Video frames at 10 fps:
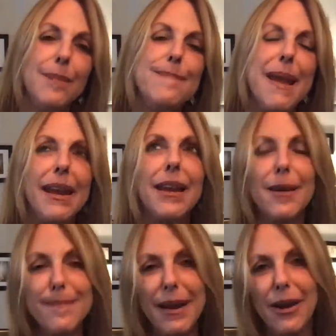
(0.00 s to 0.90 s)
Make
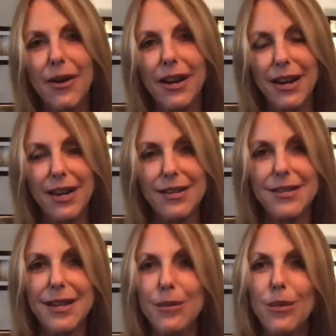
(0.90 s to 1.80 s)
America
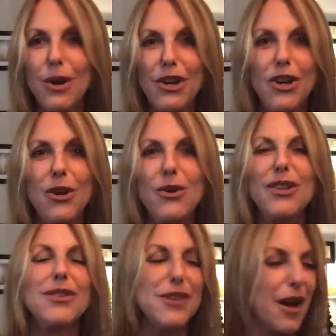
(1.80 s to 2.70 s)
someone who
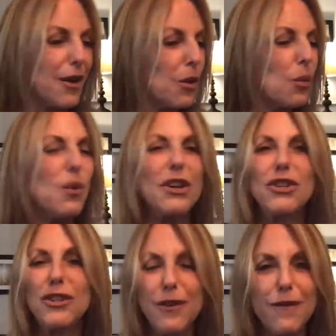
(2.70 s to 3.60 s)
does not
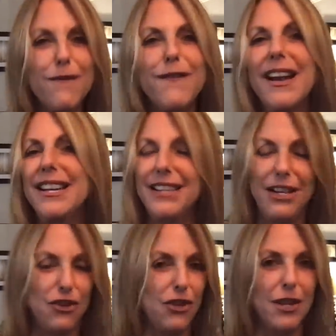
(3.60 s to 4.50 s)
want to fight
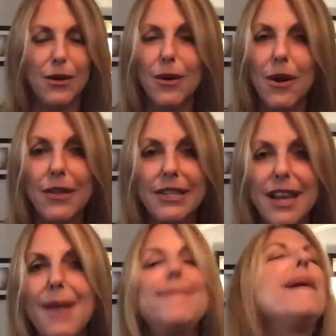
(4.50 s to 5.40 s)
each other all the
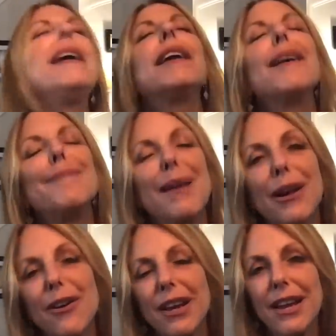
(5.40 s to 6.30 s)
time. Make
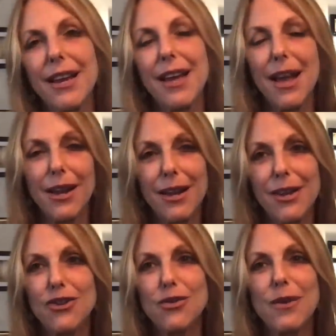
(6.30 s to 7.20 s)
America a
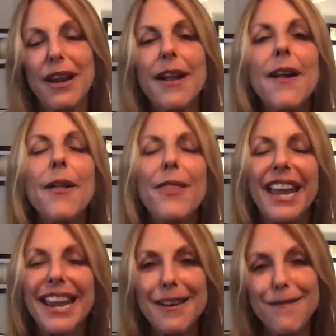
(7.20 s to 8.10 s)
country
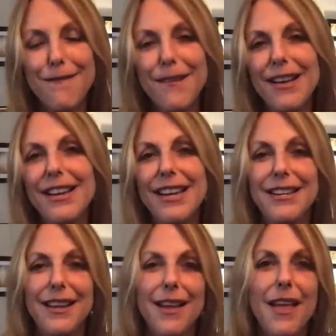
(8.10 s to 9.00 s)
that can
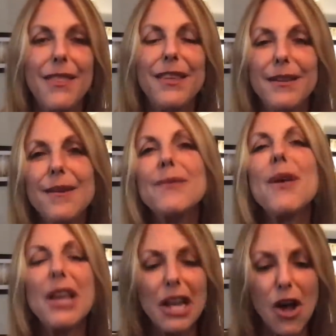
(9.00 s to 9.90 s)
find the
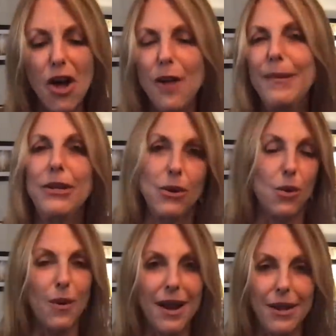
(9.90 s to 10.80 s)
common
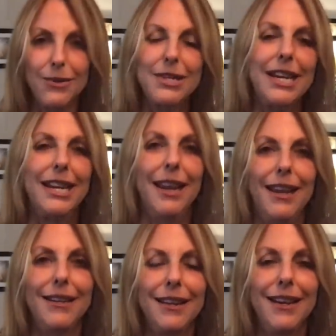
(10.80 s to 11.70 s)
ground
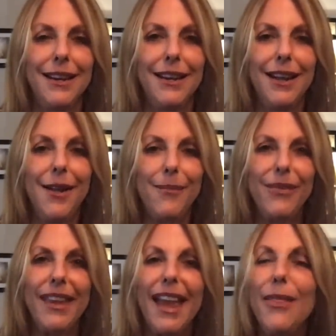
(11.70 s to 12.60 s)
again.
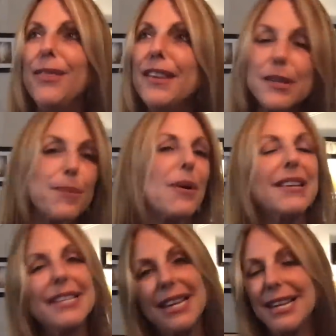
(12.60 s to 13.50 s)
And this
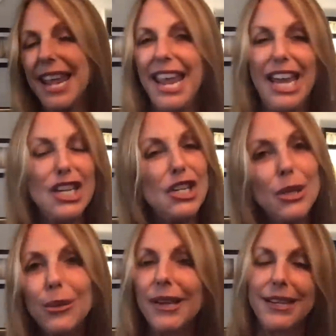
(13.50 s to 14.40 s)
president can't
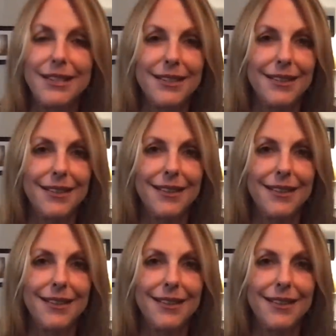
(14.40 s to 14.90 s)
do it.